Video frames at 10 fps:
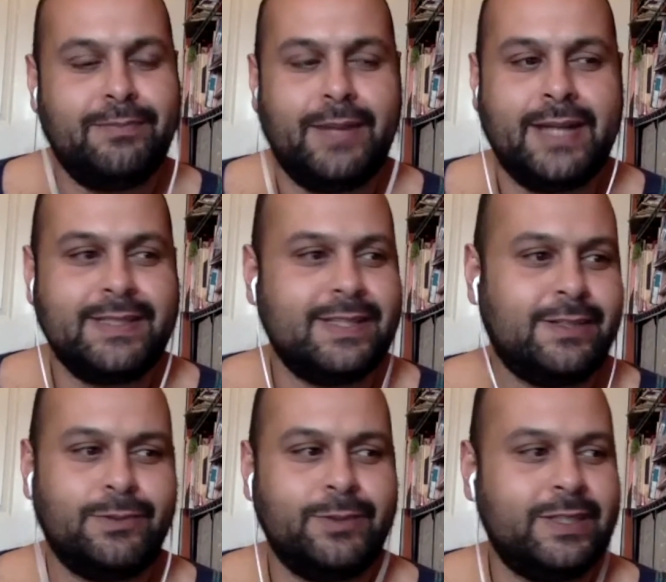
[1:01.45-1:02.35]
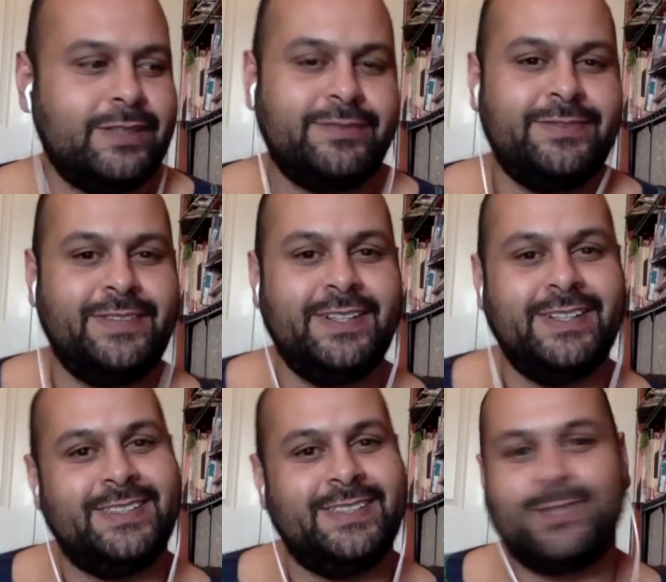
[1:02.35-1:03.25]
basket weave
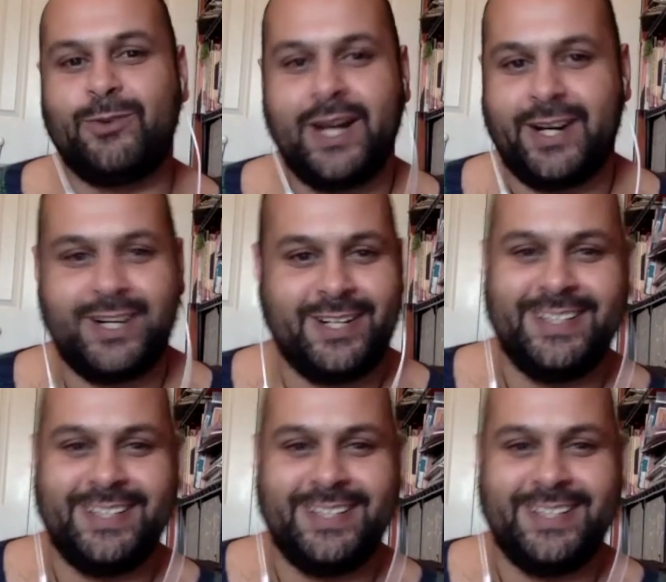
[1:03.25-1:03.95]
square.